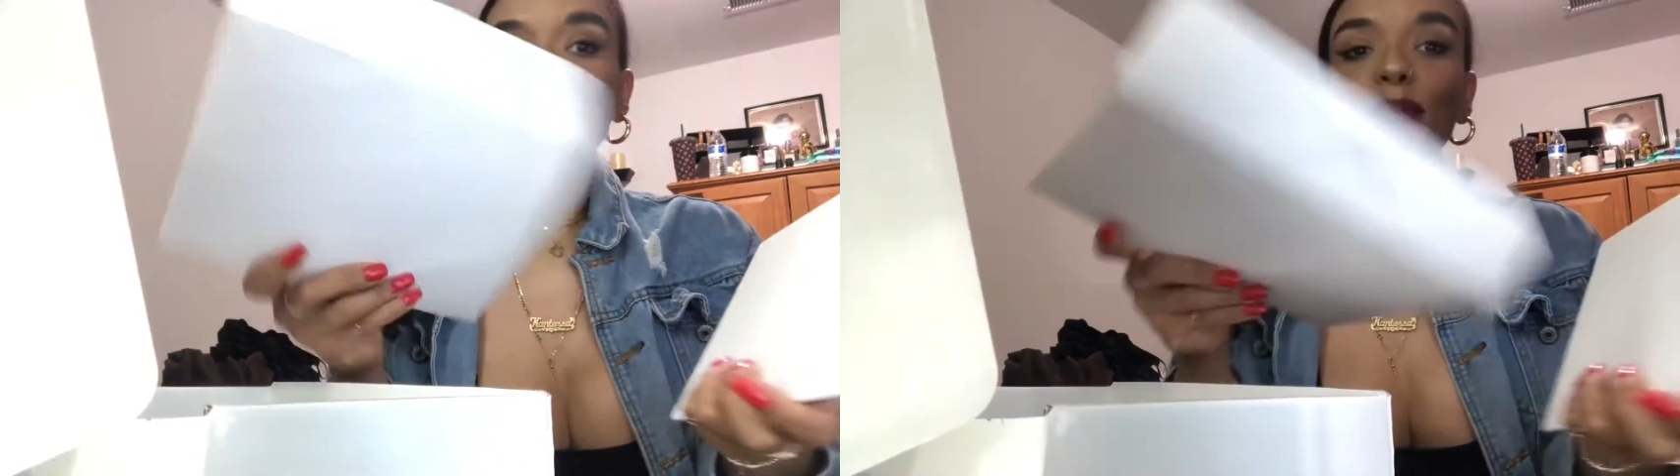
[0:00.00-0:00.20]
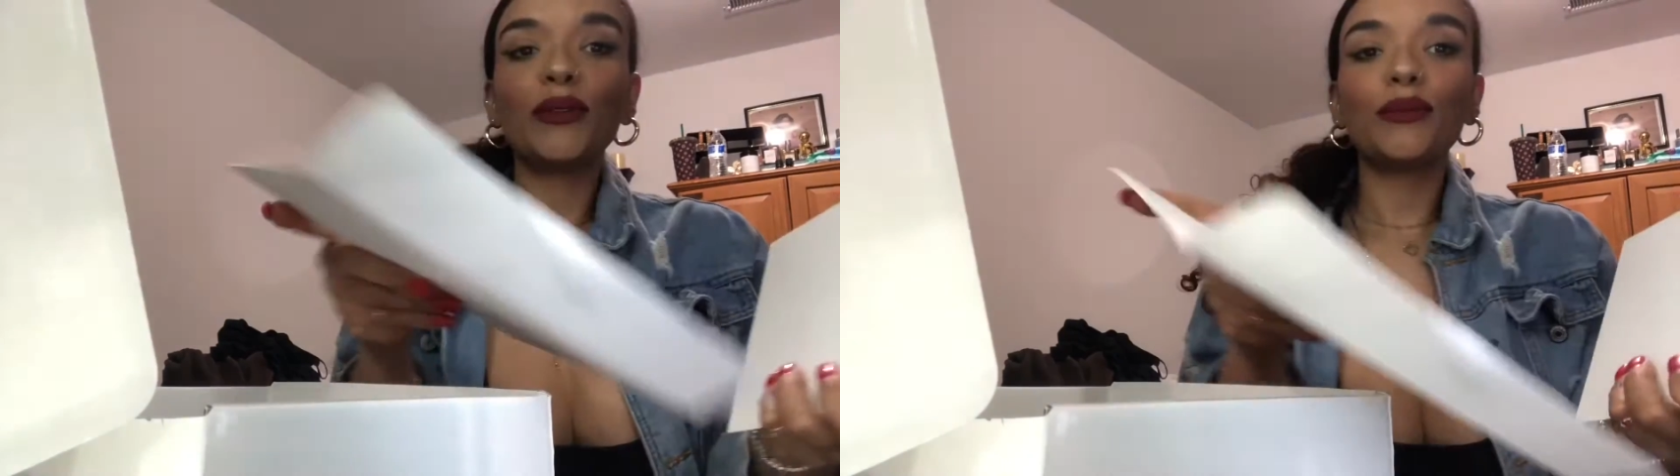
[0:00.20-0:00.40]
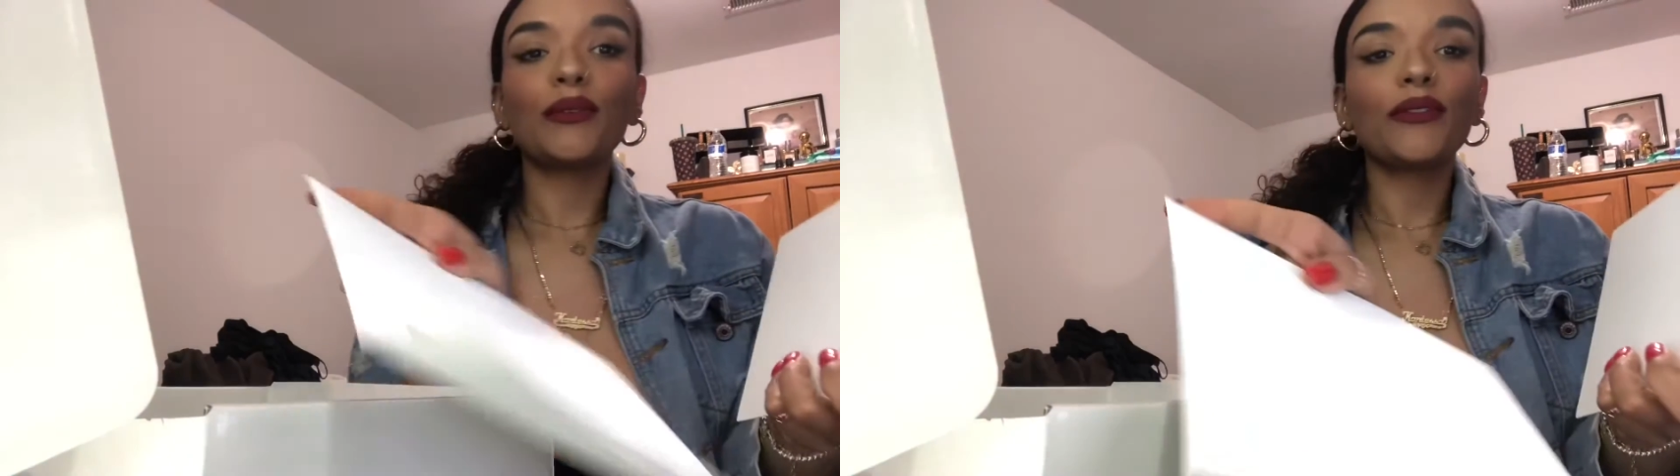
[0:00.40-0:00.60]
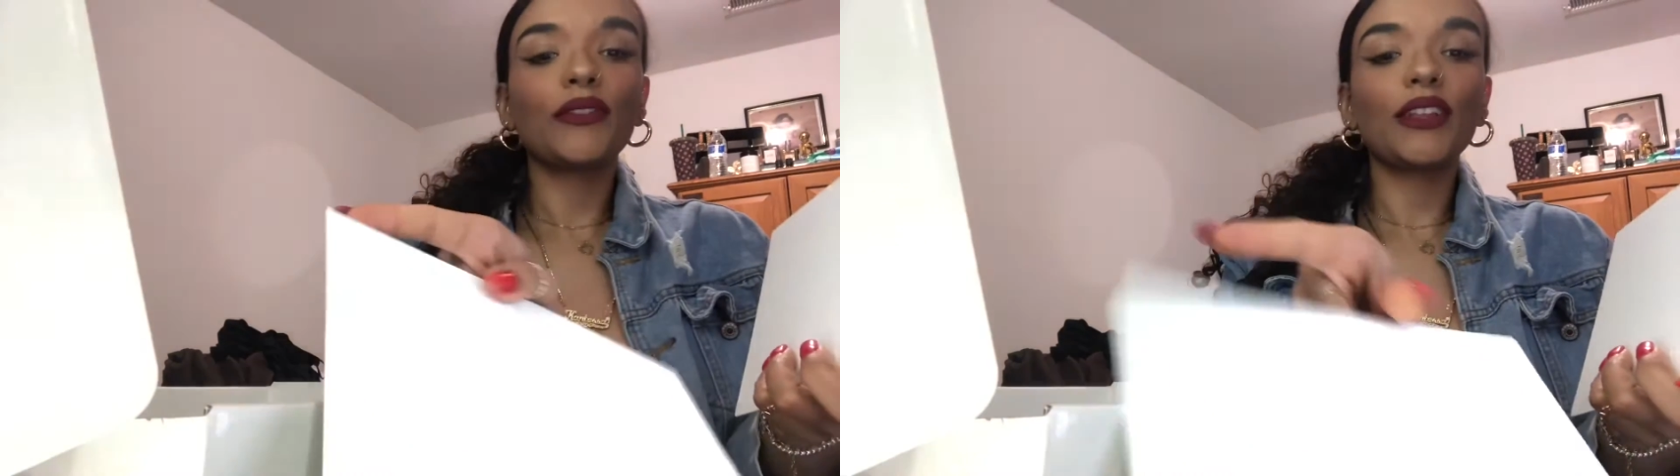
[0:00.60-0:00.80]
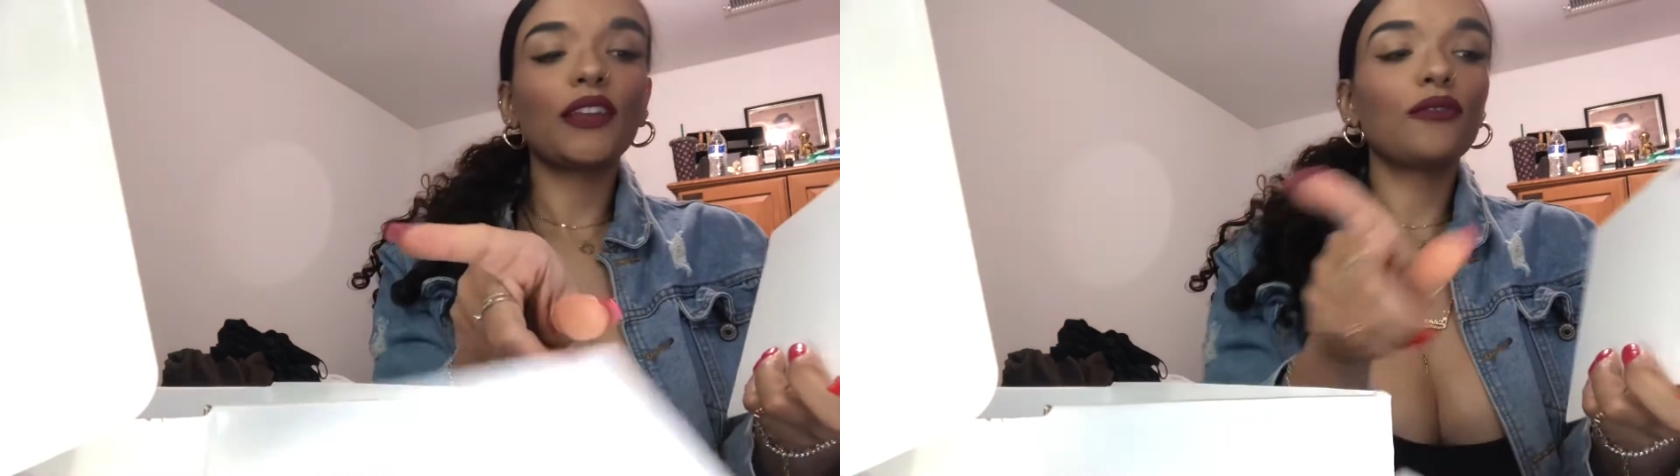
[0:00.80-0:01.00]

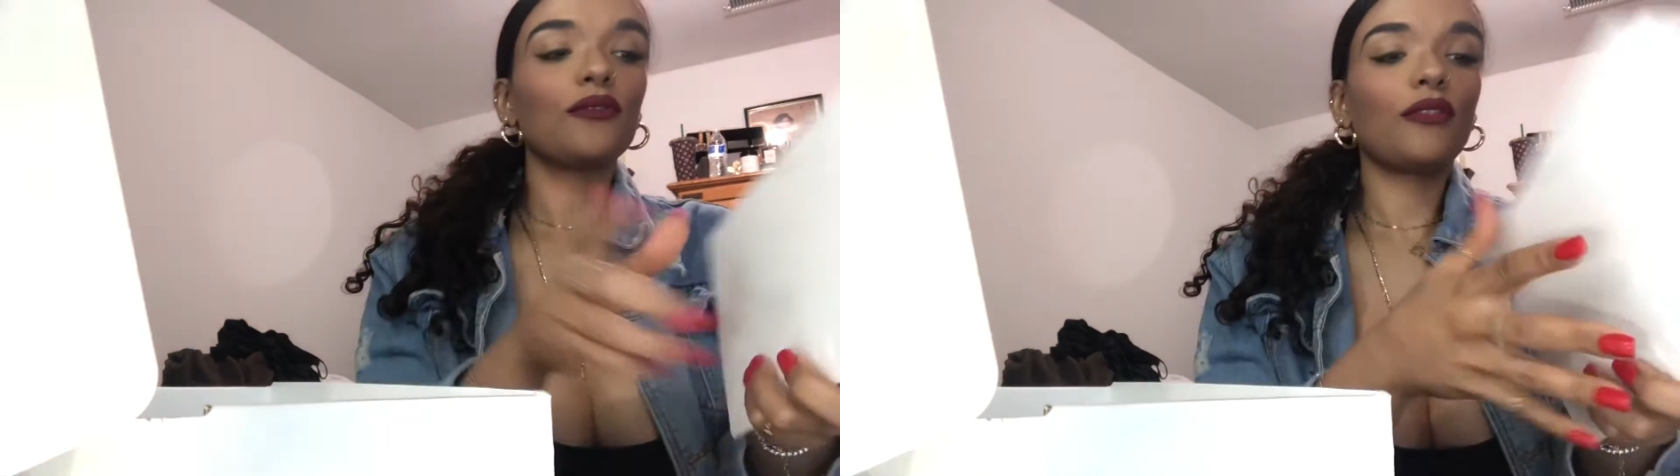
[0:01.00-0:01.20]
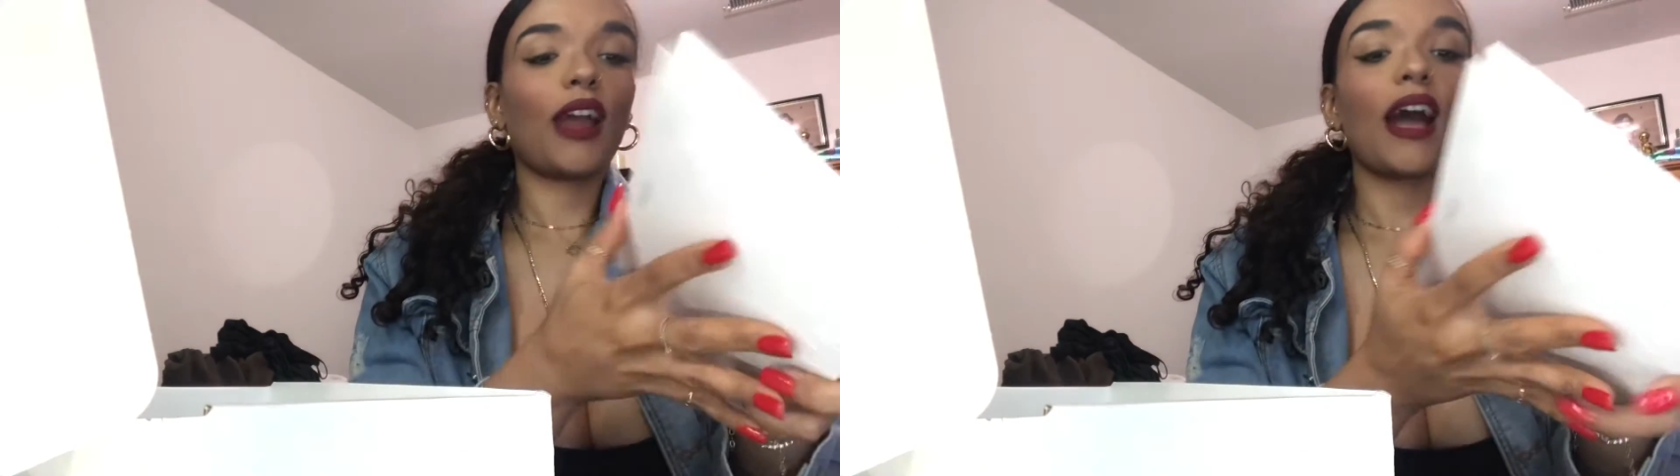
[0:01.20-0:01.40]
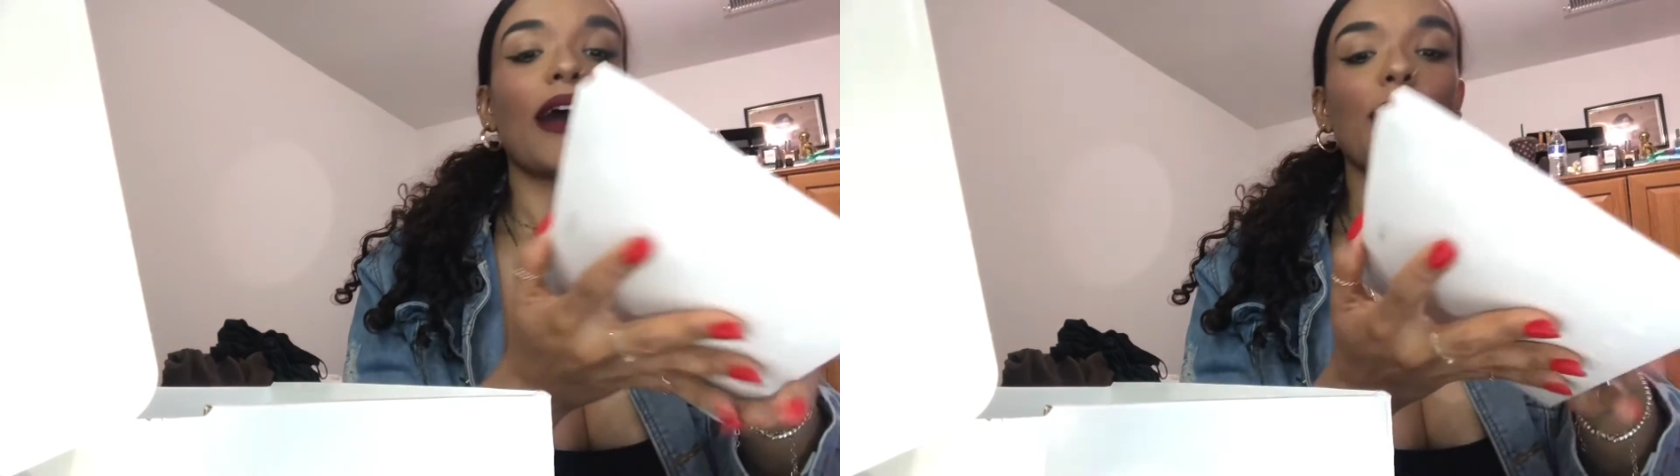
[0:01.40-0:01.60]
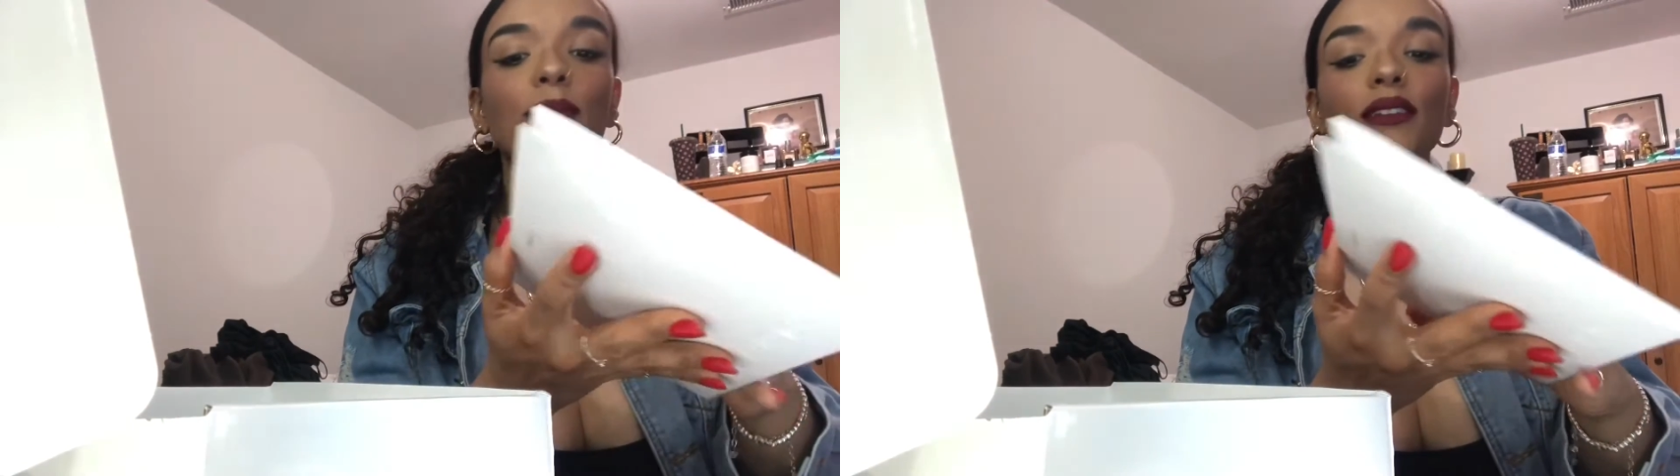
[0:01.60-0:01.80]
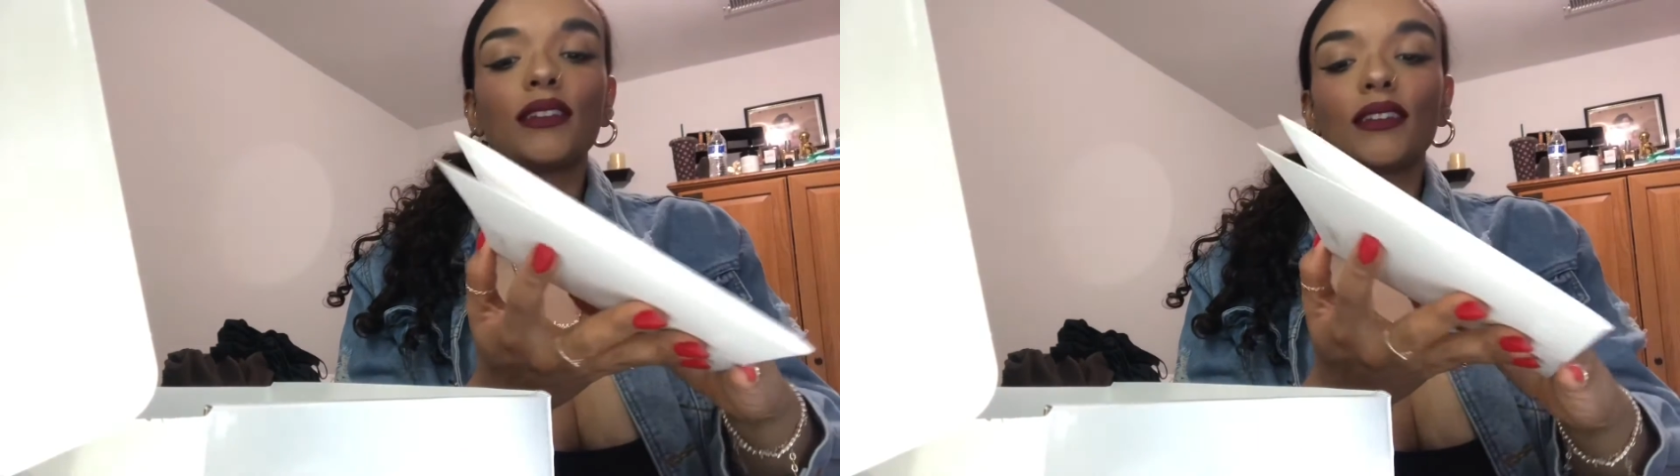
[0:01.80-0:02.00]
beautifully wrapped.